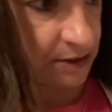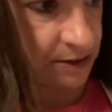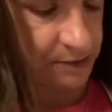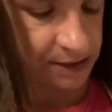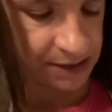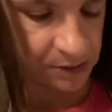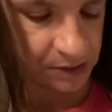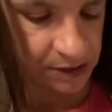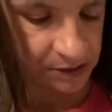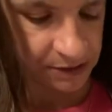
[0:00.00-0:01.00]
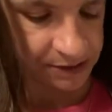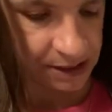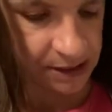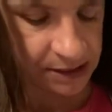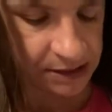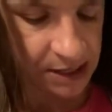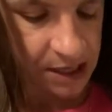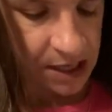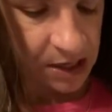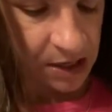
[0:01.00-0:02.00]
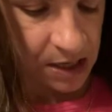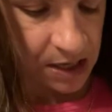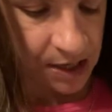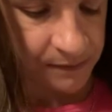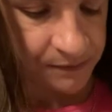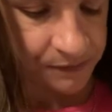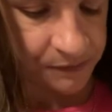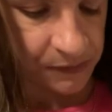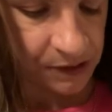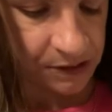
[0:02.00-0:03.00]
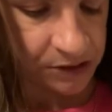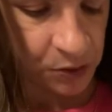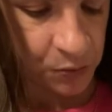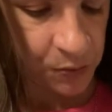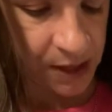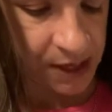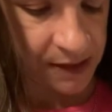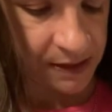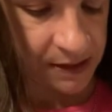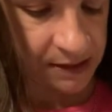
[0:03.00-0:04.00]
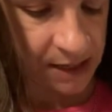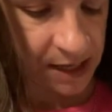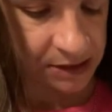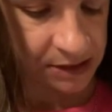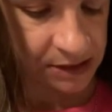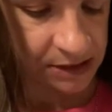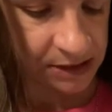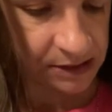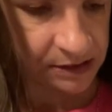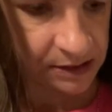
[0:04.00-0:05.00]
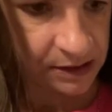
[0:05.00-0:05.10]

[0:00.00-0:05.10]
I'm going to see what it looks like because, um, so what this actually,